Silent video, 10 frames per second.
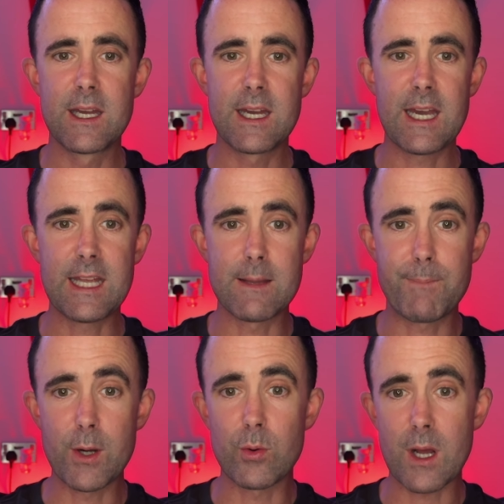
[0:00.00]
in the
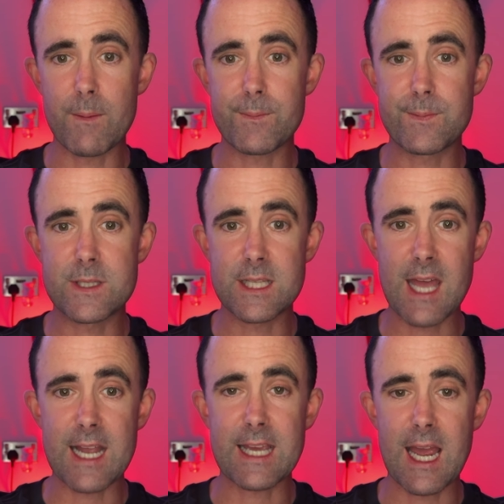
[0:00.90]
build-up to
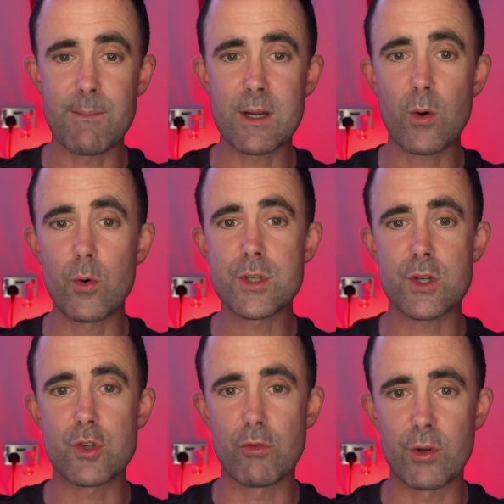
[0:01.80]
that game, and also
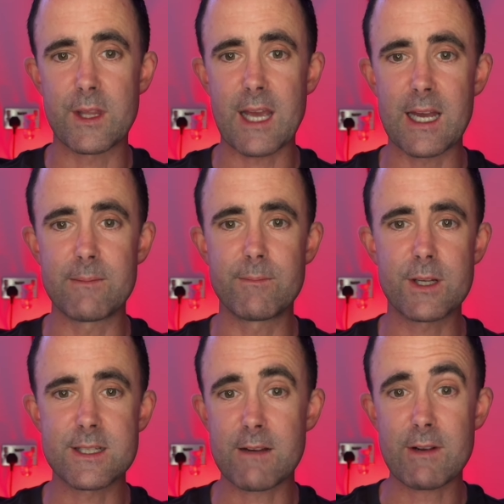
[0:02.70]
drawing the game,
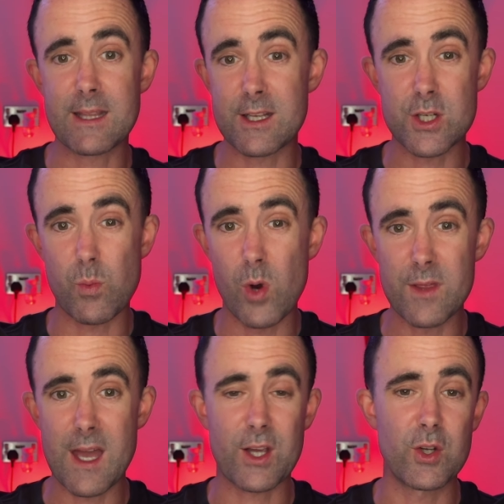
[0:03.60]
because they reckon they just weren't
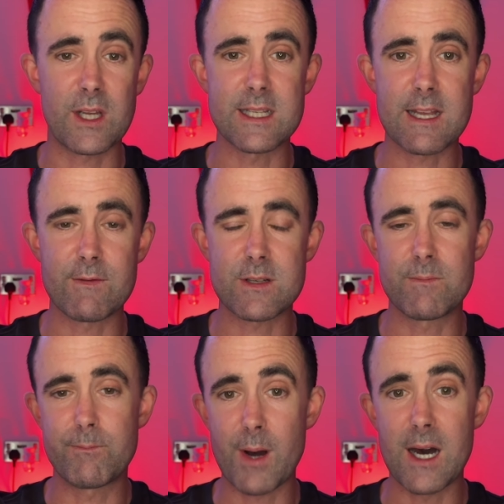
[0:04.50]
that good against Everton,
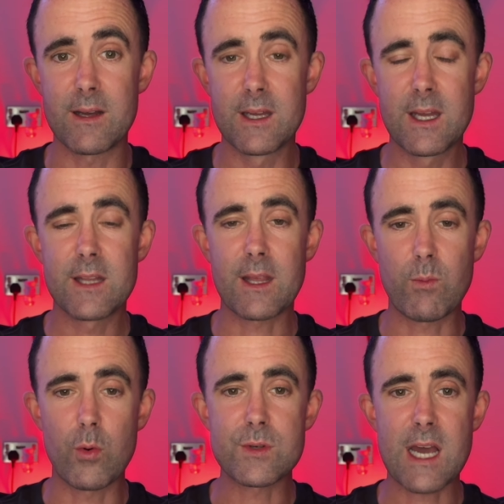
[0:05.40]
but they
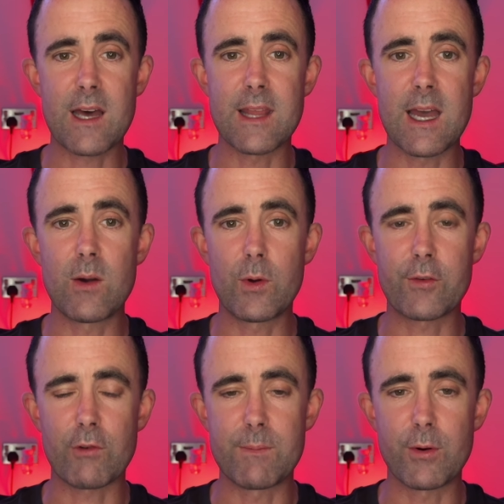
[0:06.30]
walked out of there with
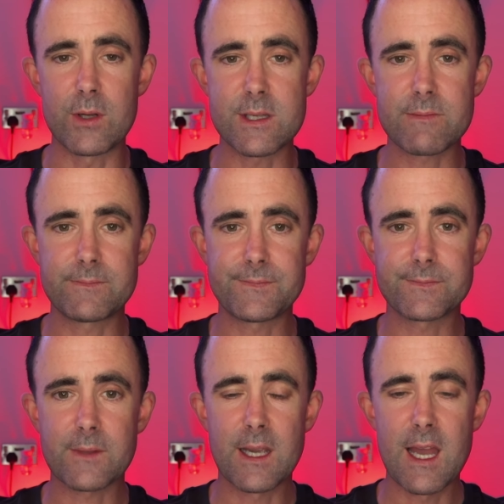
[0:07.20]
3 points.
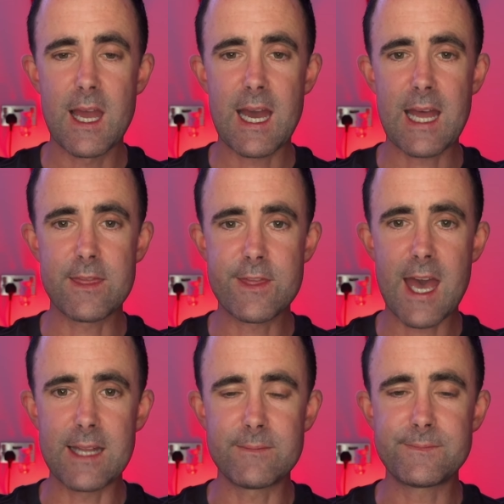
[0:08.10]
And
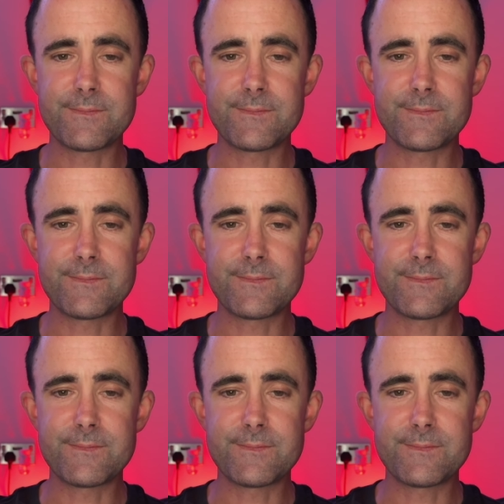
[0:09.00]
then,